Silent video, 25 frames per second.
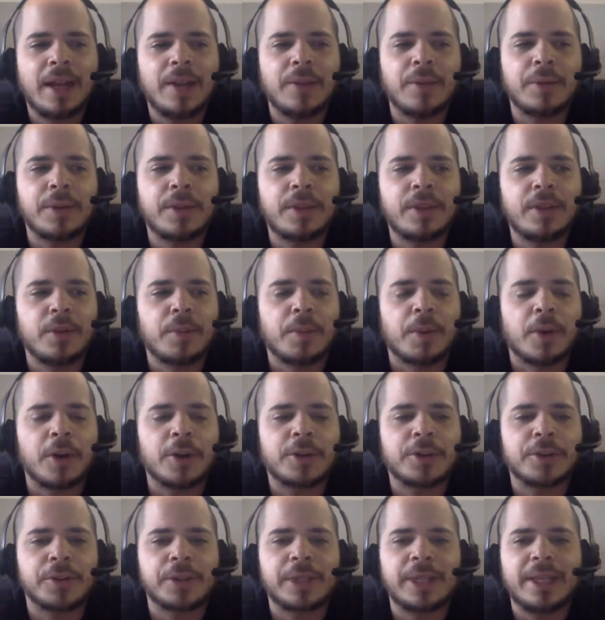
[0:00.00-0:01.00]
And with Neil
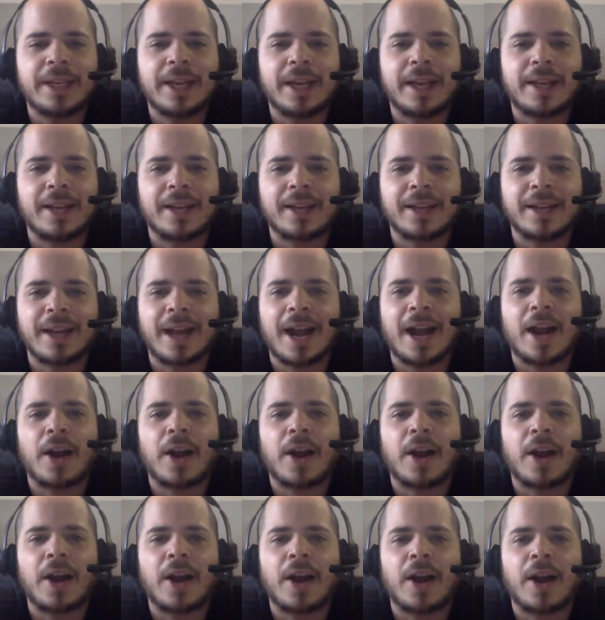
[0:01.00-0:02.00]
Marshall, he had like an
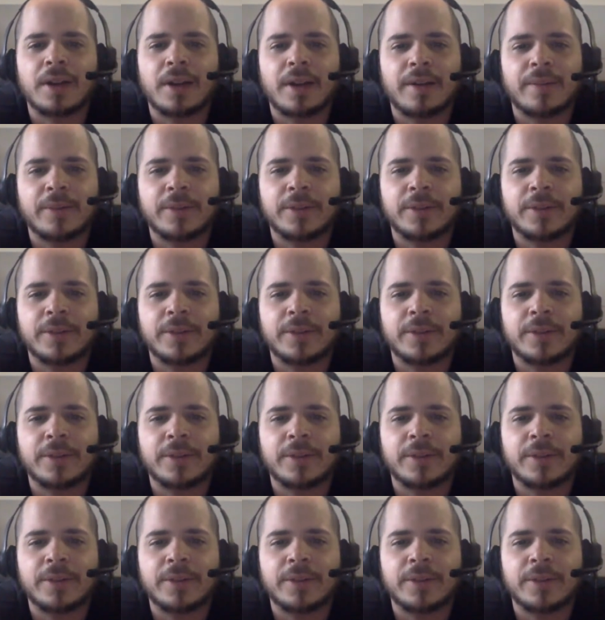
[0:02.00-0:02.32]
hour long